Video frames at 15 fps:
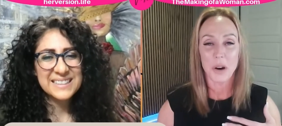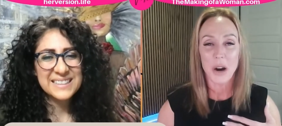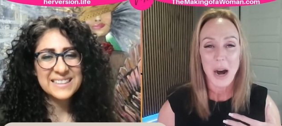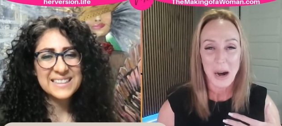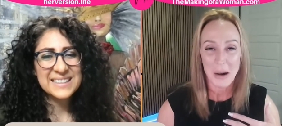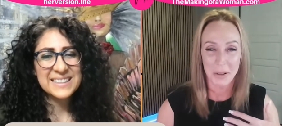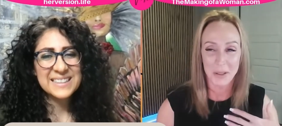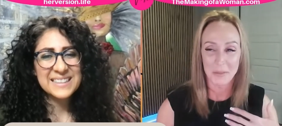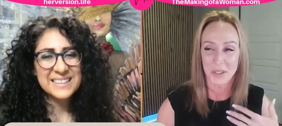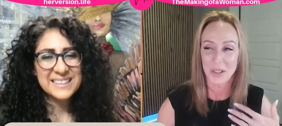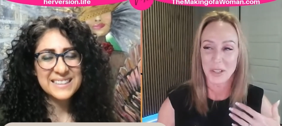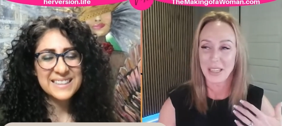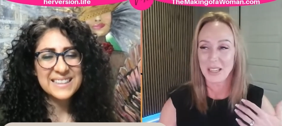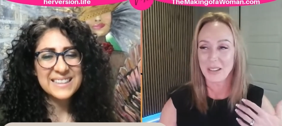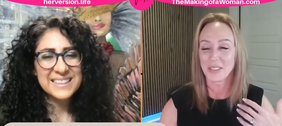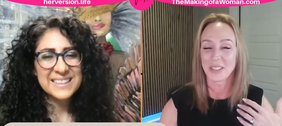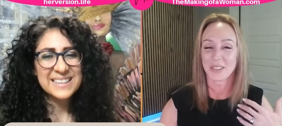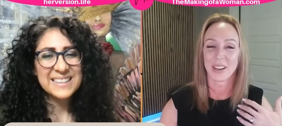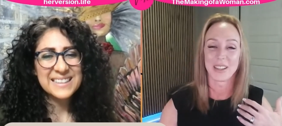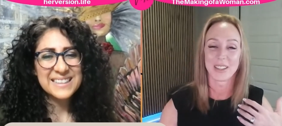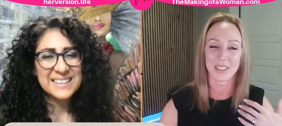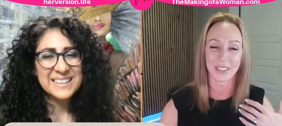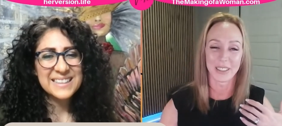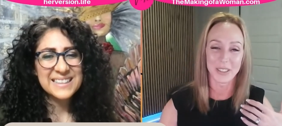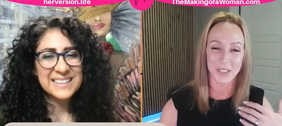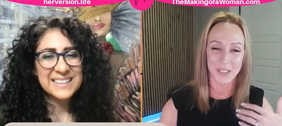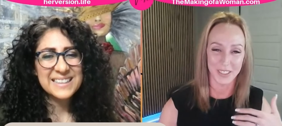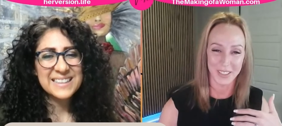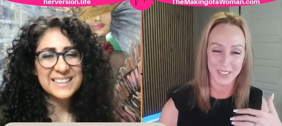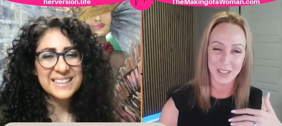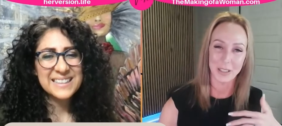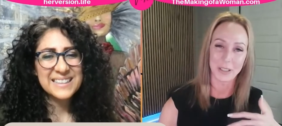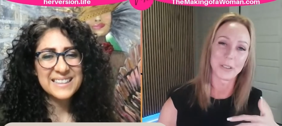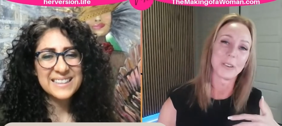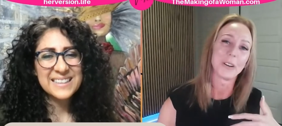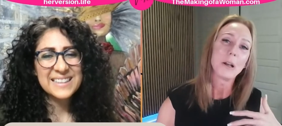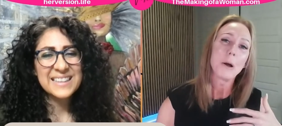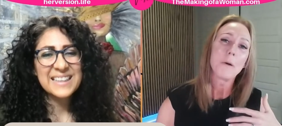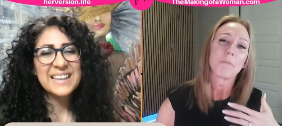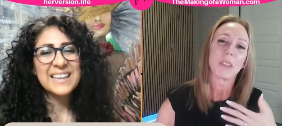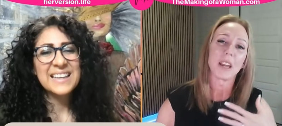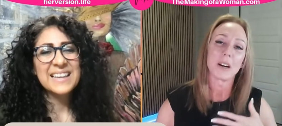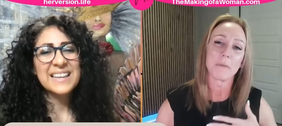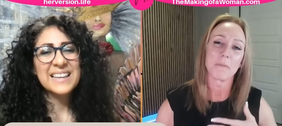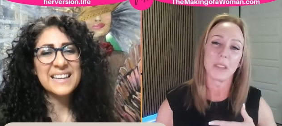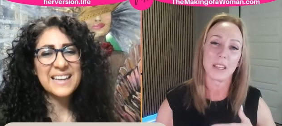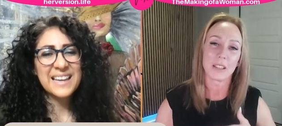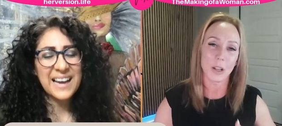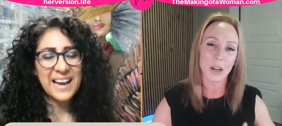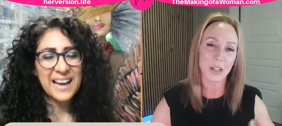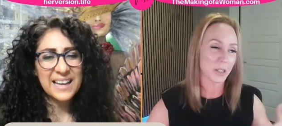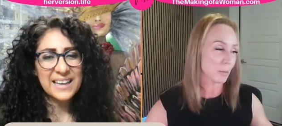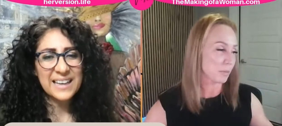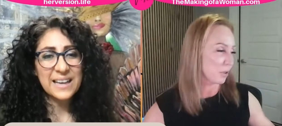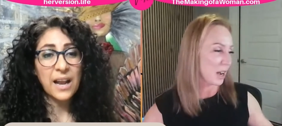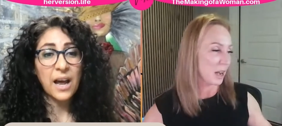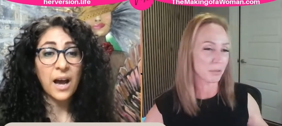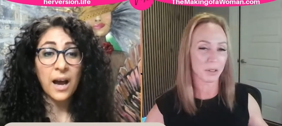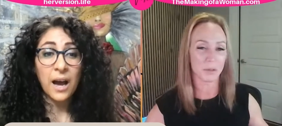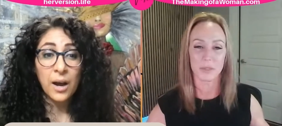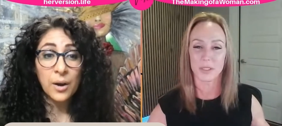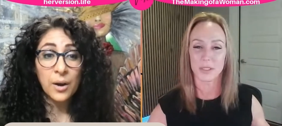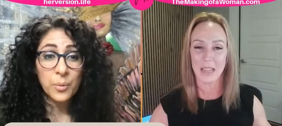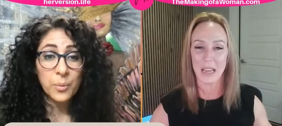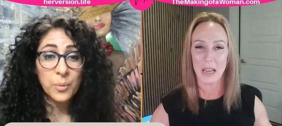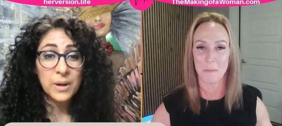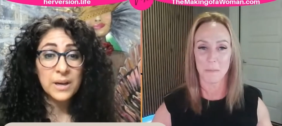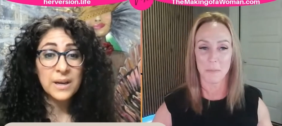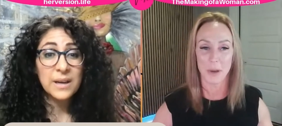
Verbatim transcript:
Speaker 1: problem. drinking was my solution. So um, as long as the problems stay at